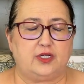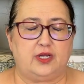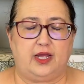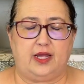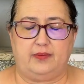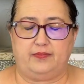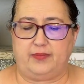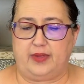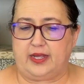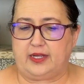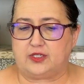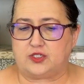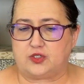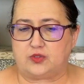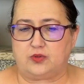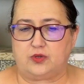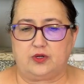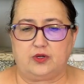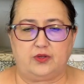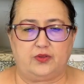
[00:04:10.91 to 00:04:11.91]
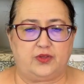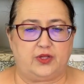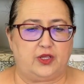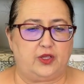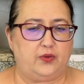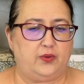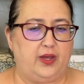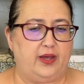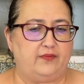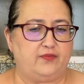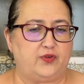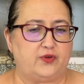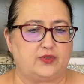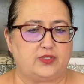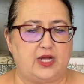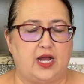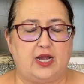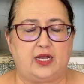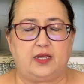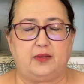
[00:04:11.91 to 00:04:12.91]
and make sure that you have your
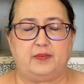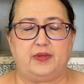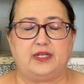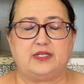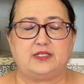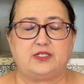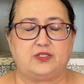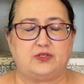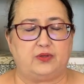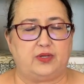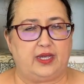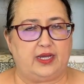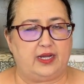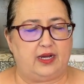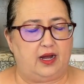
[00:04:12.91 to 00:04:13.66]
documents to get